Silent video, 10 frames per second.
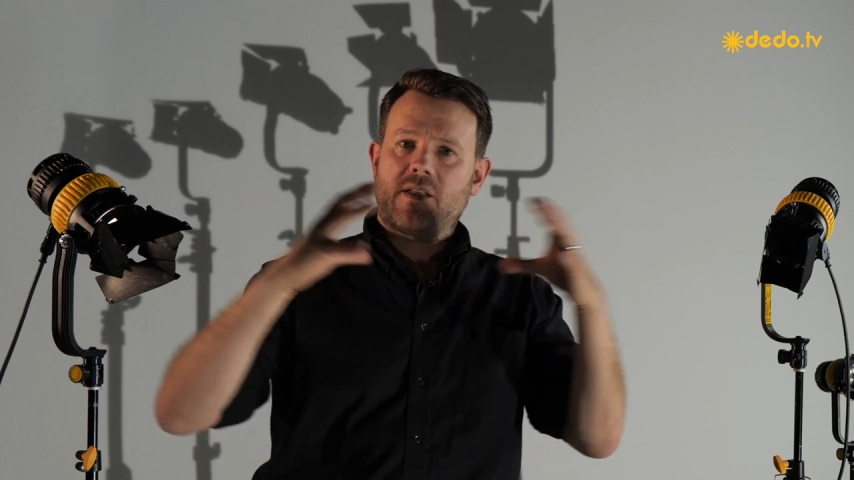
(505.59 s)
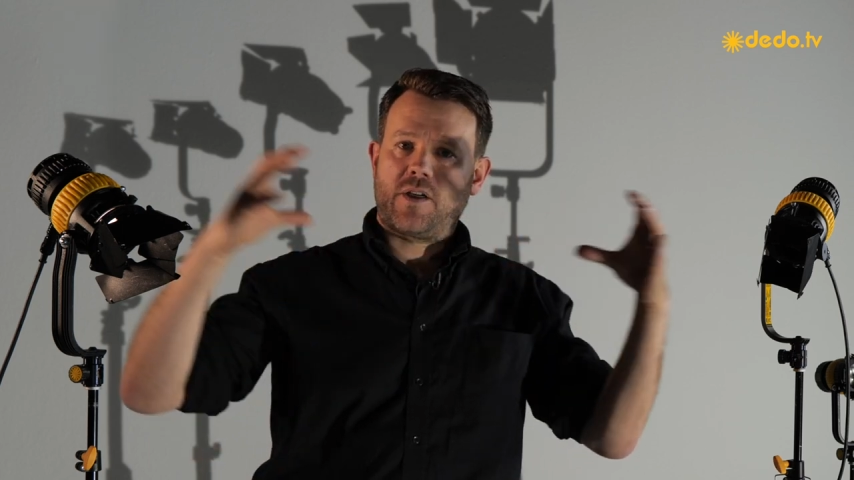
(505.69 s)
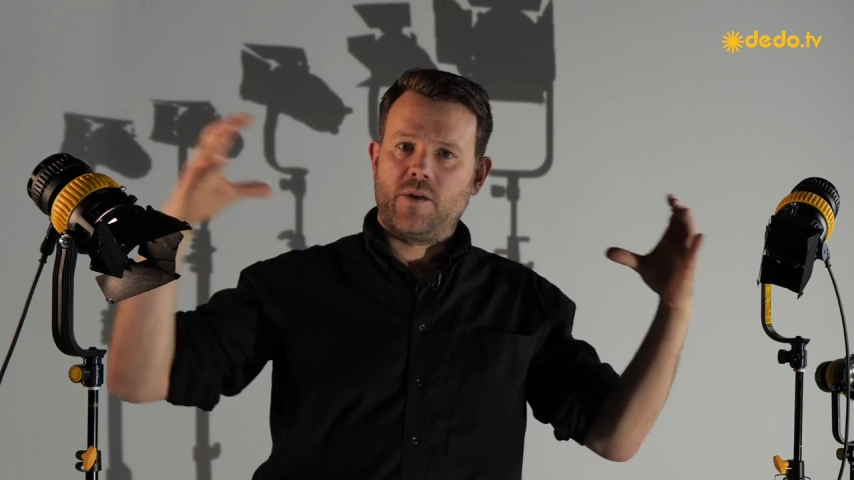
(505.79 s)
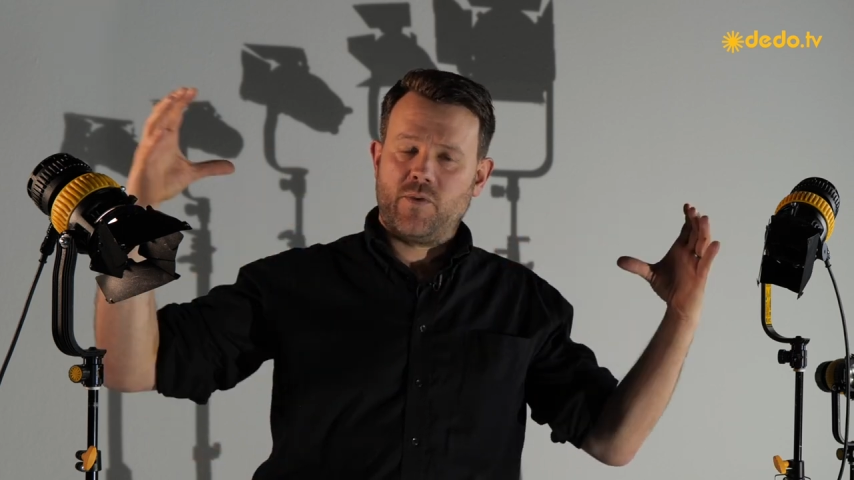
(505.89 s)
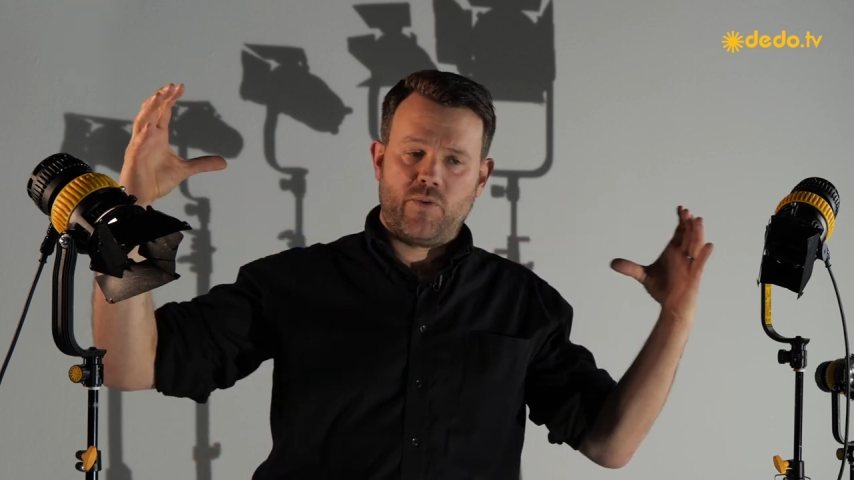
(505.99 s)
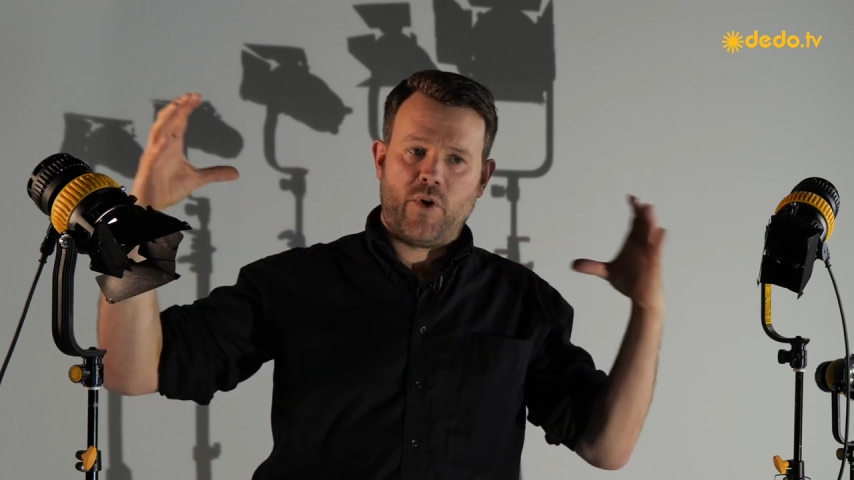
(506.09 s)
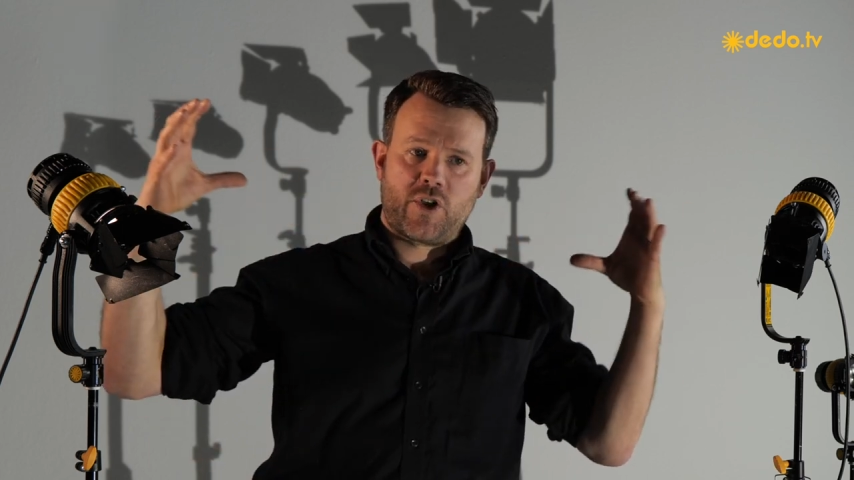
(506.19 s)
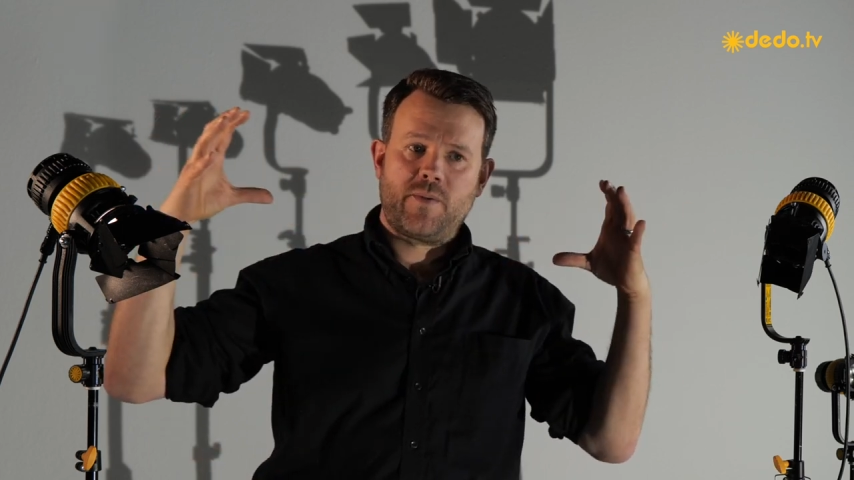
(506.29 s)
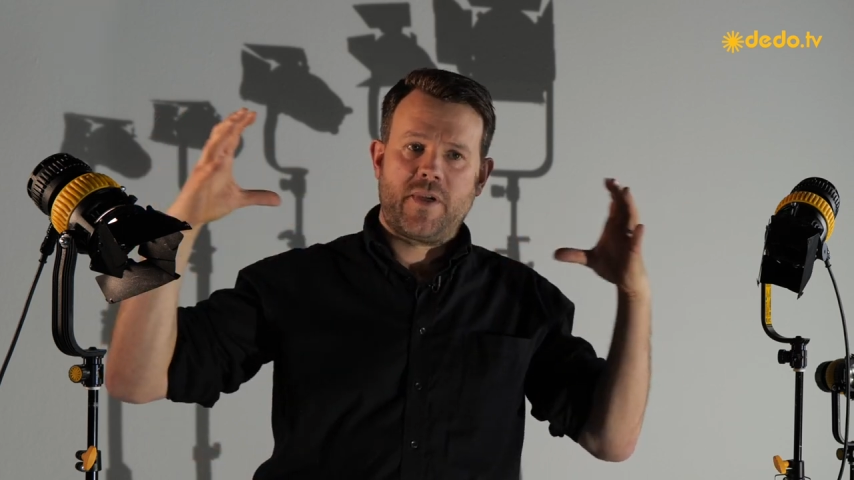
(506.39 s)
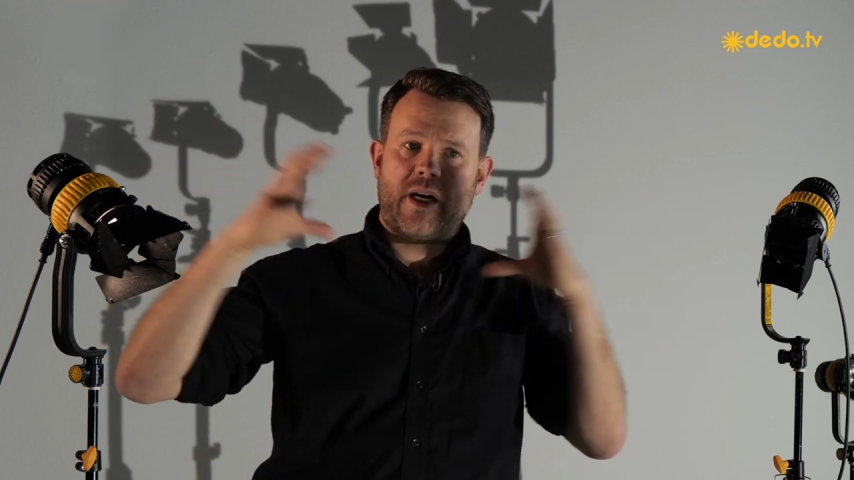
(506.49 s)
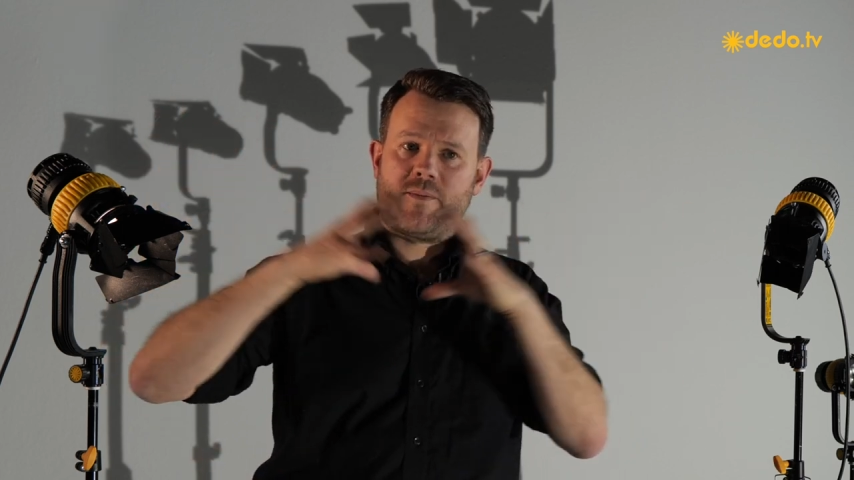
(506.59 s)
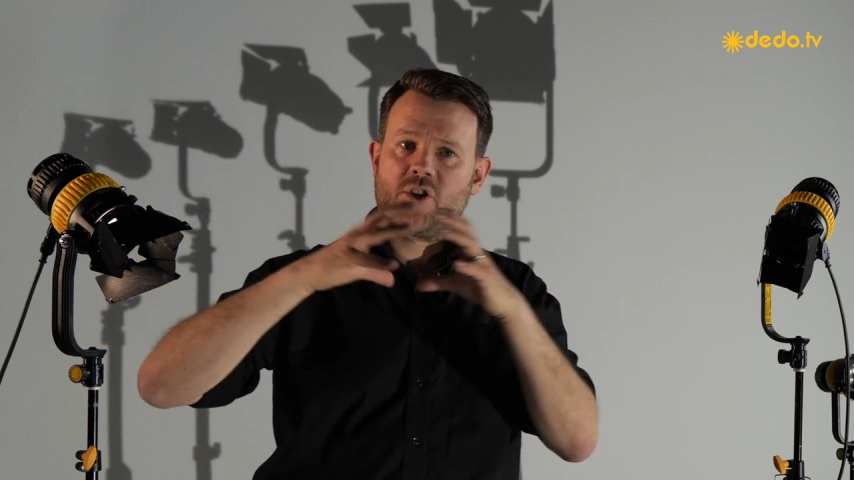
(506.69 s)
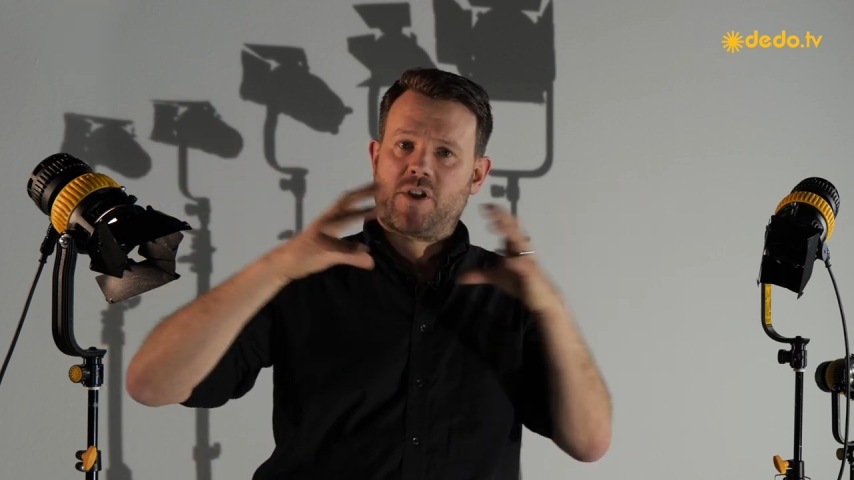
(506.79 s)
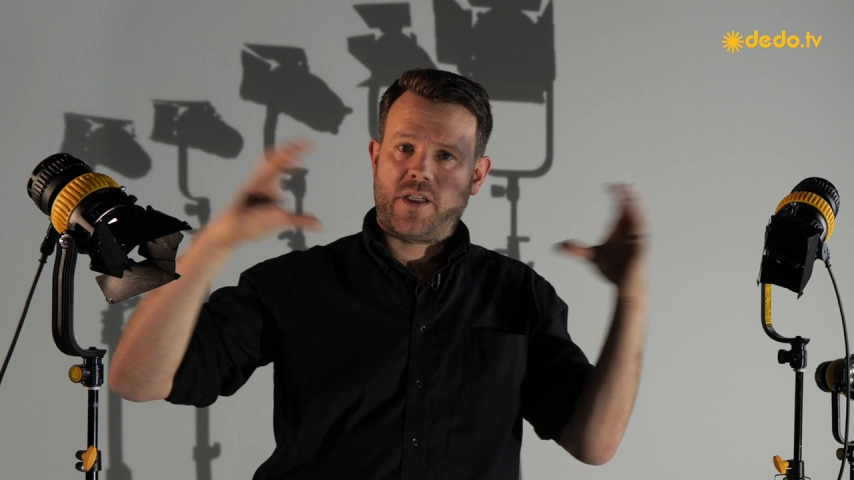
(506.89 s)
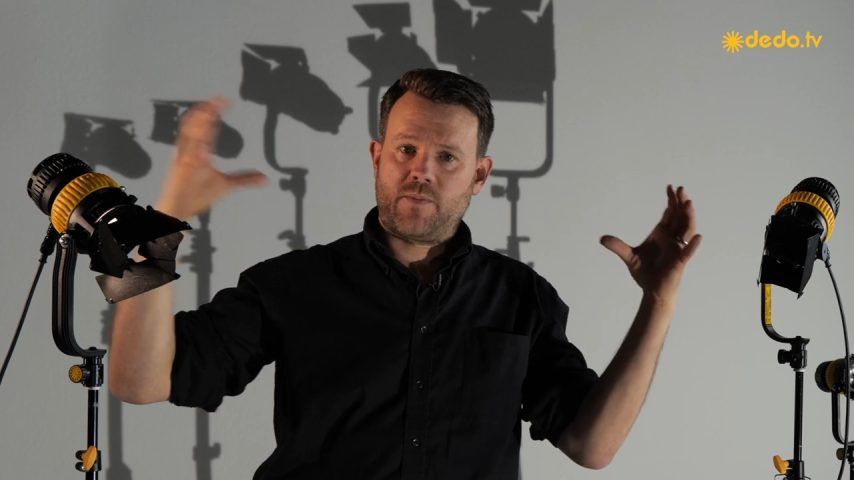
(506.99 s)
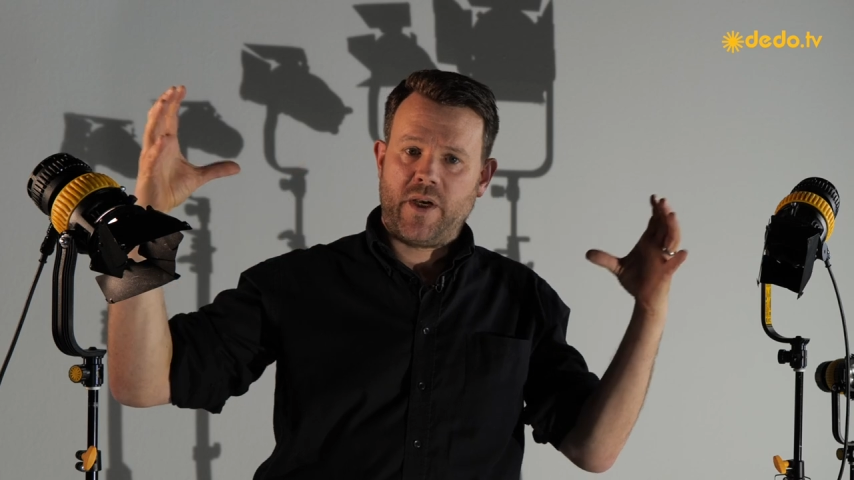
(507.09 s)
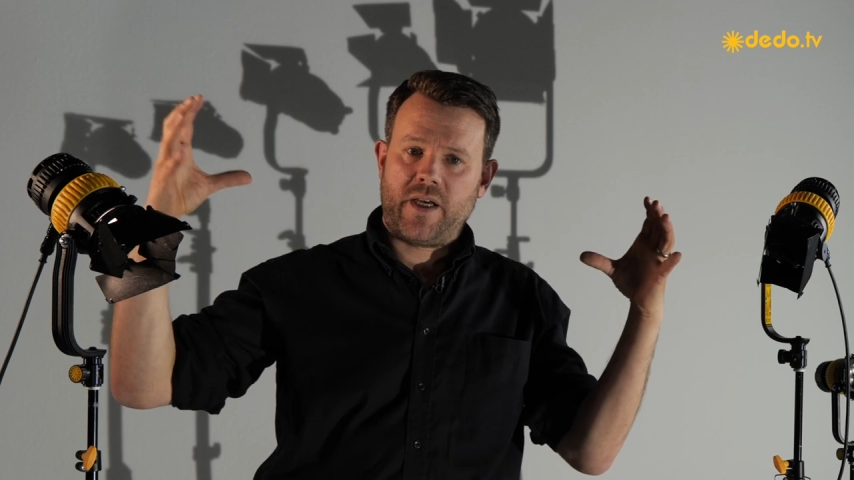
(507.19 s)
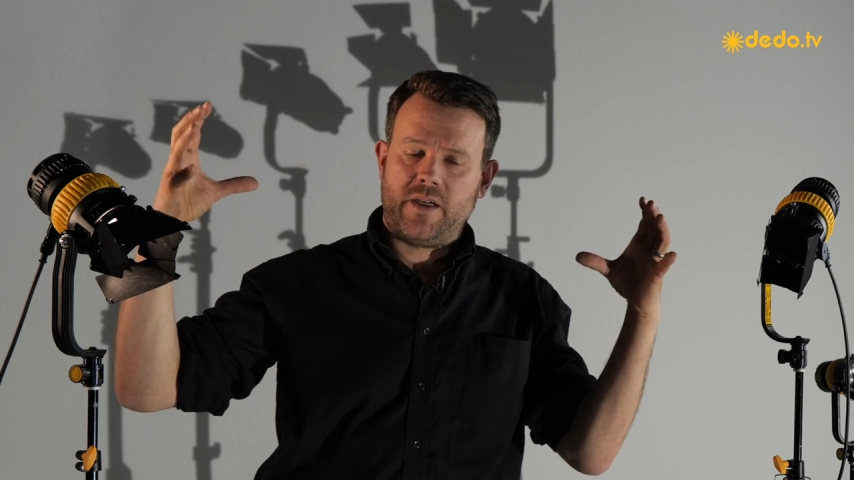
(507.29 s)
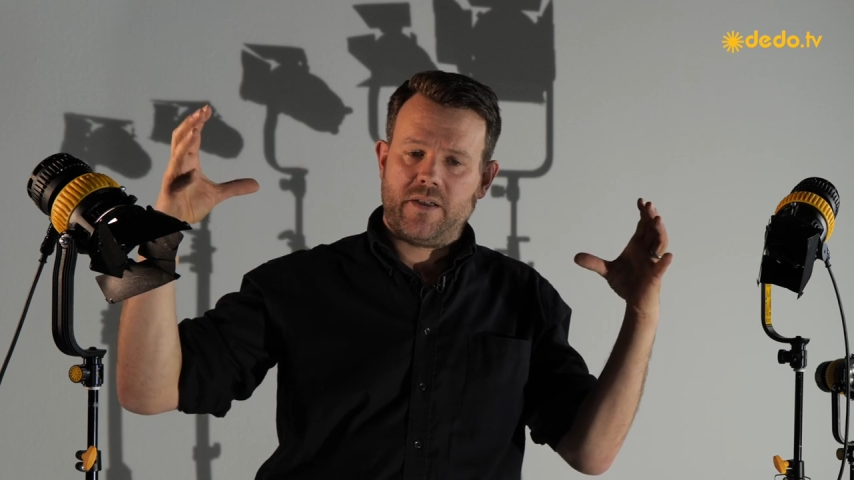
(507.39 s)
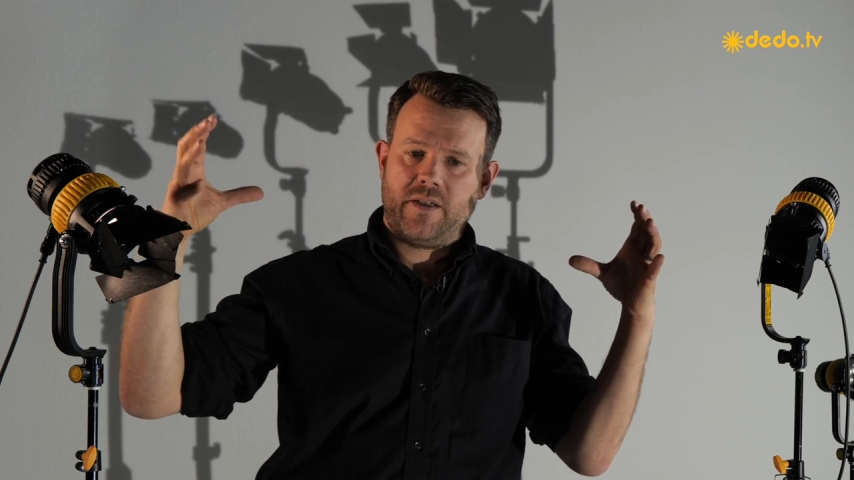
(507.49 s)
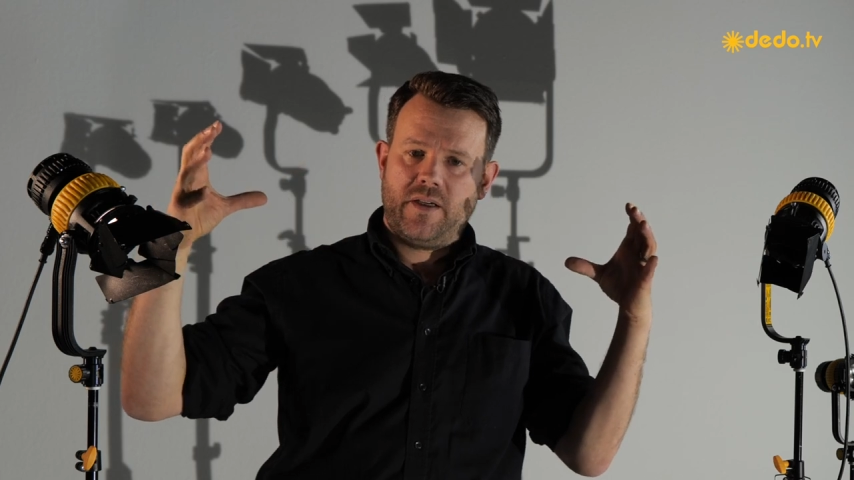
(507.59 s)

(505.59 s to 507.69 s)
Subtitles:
so it virtually becomes just bigger.